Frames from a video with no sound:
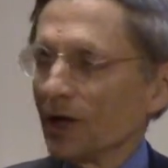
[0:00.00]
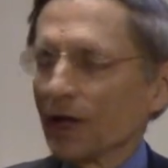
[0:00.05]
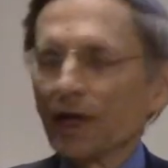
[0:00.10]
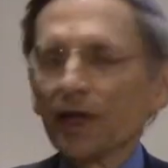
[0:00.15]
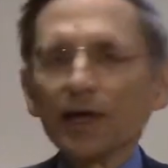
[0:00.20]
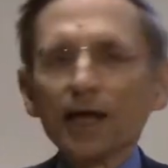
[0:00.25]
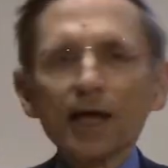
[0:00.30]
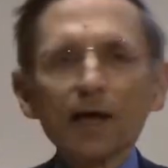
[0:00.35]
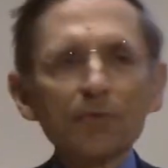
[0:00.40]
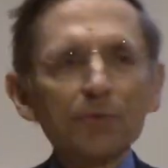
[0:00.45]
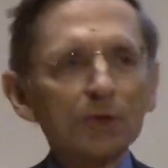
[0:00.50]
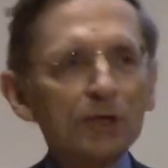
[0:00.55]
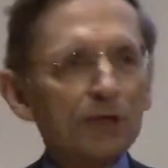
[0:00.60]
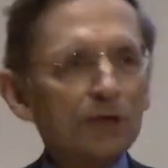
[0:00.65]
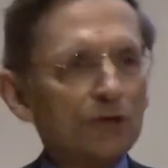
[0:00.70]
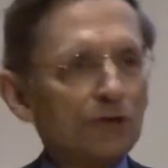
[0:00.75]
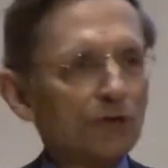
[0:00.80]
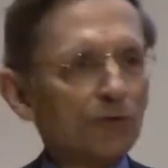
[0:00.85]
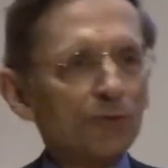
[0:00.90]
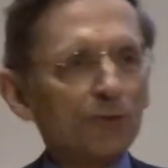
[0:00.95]
And how many
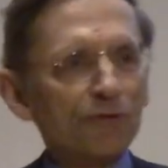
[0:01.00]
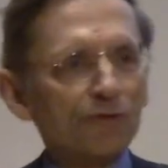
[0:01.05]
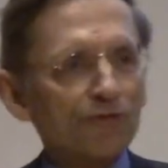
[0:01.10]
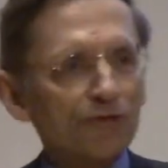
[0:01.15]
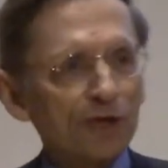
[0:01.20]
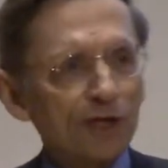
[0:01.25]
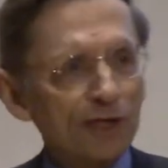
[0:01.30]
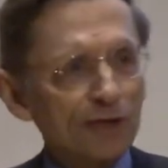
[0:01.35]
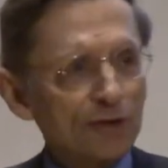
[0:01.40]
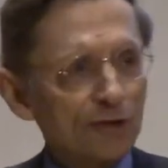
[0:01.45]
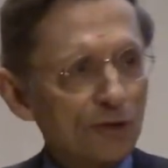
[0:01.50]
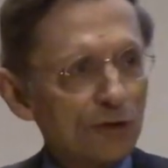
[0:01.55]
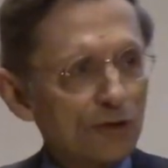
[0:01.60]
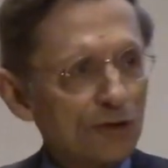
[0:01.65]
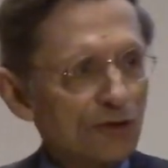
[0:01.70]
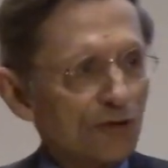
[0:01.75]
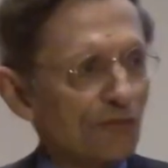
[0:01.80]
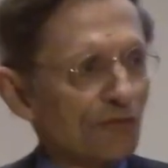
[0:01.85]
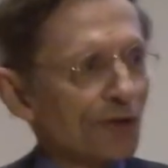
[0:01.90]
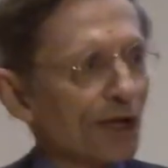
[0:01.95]

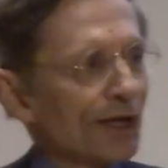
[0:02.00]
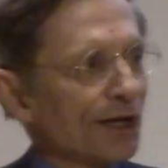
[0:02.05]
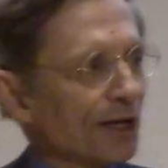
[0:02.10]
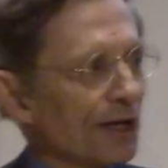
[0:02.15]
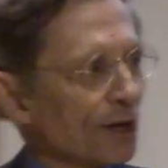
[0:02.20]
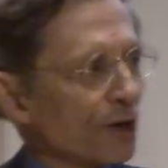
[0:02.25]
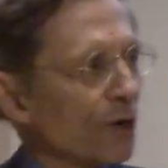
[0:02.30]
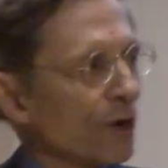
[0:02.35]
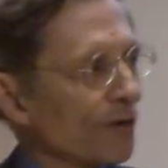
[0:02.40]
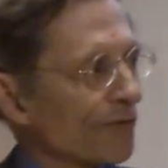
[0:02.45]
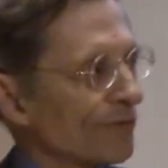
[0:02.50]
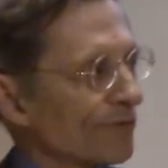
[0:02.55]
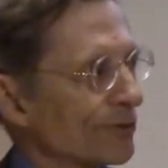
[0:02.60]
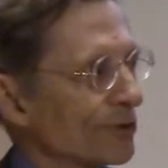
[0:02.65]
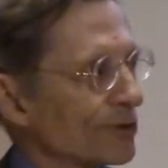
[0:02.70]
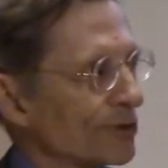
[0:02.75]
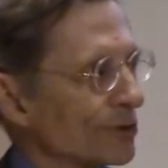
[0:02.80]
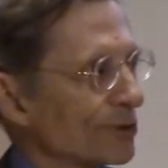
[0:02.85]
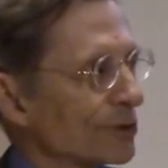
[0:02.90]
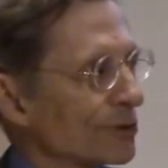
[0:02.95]
supervisors of lending
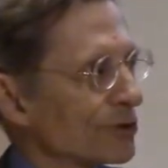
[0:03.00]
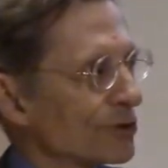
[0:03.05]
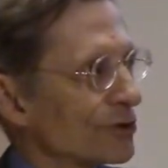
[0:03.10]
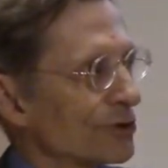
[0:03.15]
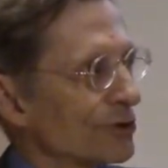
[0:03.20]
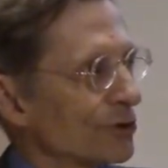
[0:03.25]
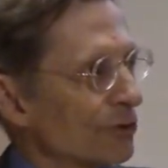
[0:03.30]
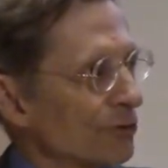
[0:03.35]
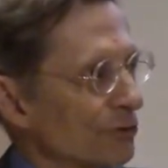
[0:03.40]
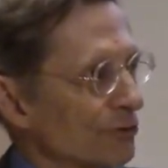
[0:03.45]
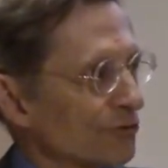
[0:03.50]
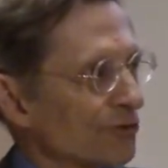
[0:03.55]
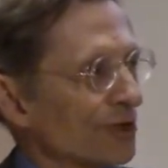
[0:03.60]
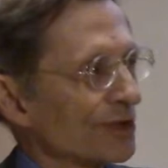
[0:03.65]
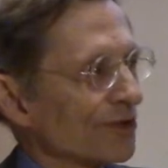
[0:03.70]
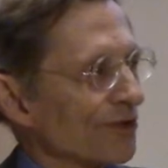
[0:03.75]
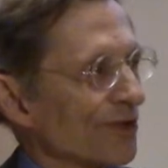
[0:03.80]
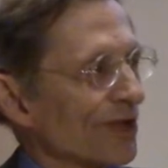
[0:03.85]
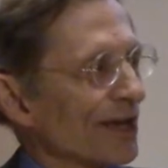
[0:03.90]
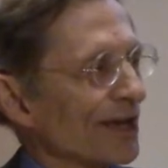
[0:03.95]
officers do you
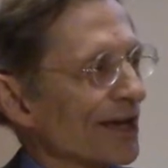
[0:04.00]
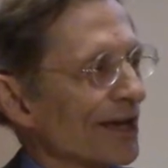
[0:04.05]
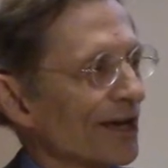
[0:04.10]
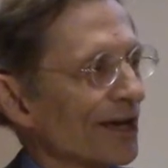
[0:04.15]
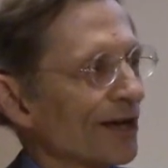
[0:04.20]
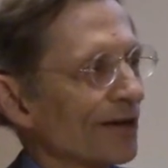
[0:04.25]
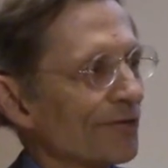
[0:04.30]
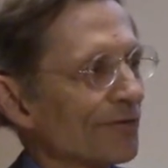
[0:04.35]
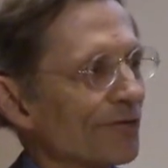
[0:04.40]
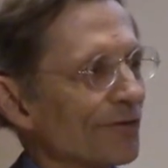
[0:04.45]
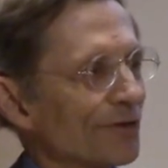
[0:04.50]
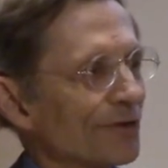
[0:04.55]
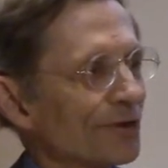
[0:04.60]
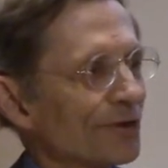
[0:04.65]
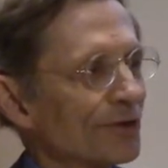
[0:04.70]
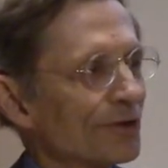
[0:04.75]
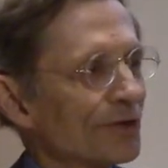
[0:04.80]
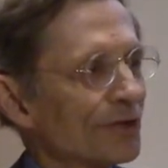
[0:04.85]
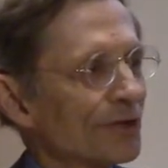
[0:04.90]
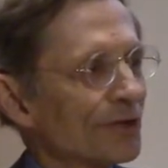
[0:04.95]
think they have?
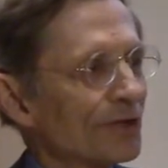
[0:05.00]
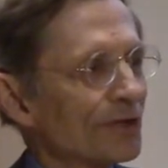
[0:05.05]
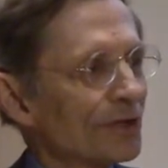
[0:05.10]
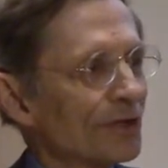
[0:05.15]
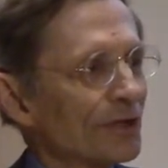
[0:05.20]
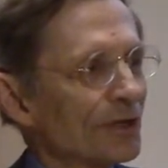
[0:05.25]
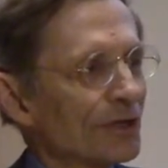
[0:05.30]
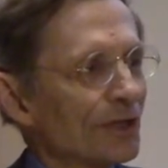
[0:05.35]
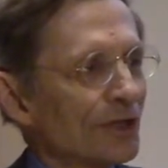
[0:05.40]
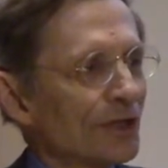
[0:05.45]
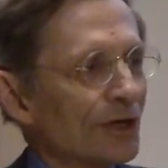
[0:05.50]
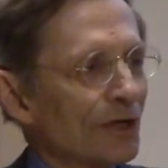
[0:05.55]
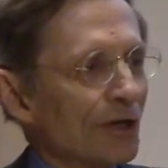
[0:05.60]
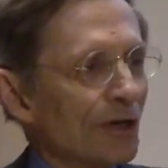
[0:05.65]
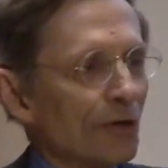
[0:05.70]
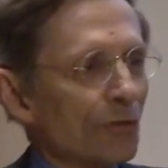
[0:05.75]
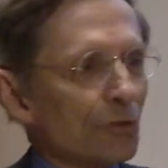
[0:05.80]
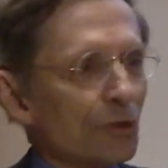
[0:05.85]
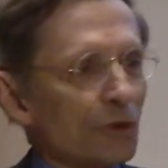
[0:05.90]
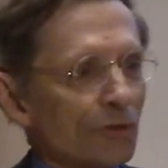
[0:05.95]

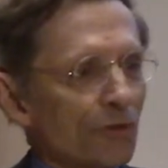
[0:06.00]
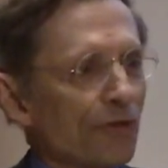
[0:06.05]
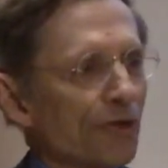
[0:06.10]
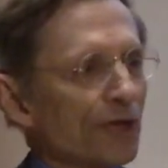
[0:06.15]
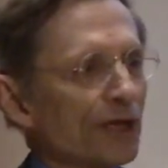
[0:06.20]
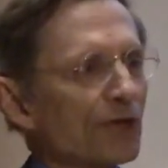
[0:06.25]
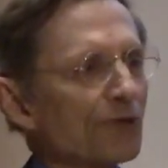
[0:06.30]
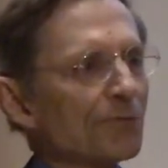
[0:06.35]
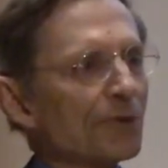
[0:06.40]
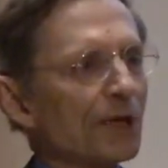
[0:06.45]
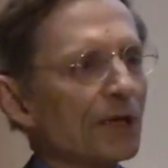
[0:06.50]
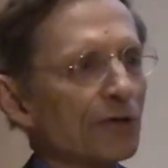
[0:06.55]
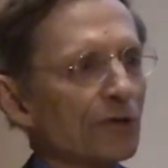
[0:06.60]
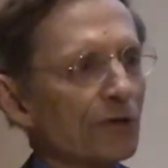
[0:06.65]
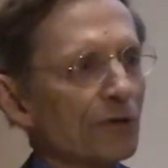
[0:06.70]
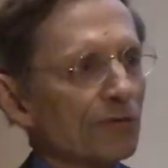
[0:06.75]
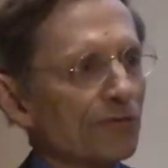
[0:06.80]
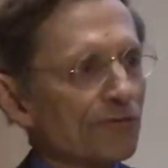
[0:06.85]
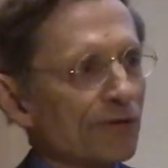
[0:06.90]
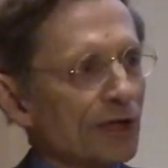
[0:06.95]
Well, think about
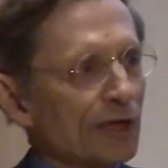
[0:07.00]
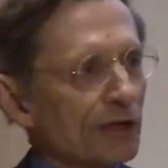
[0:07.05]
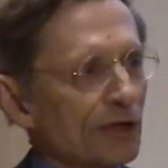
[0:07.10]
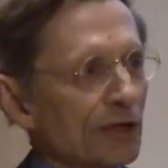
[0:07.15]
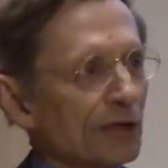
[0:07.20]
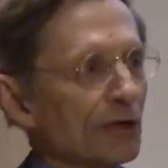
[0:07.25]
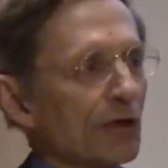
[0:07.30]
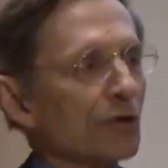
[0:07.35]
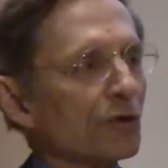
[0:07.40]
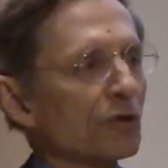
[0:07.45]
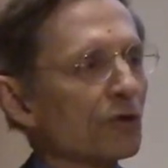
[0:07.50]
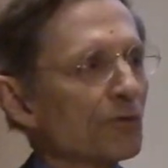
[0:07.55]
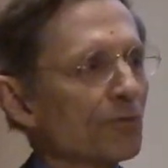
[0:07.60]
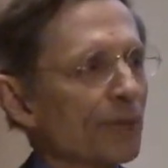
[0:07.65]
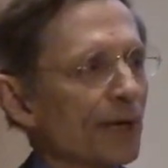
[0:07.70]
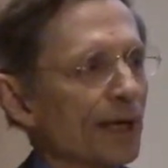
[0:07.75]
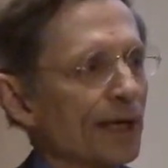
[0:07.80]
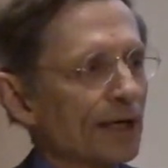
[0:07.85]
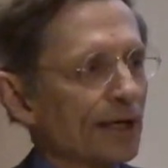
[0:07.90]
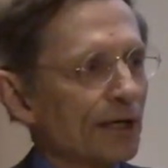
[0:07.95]
your friendly local
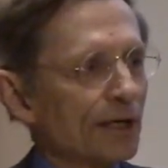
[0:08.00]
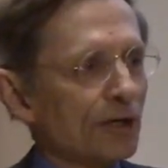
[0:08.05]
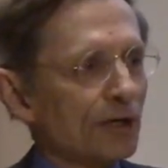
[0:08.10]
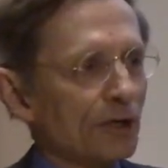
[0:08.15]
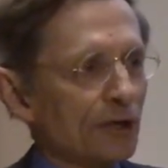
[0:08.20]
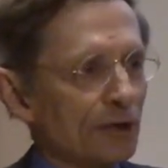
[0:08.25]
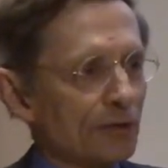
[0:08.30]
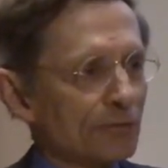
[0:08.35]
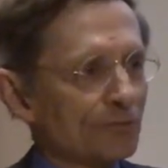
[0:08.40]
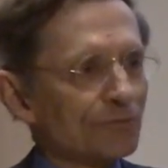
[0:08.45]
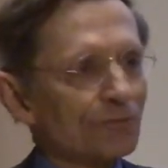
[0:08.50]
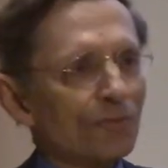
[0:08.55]
bank here.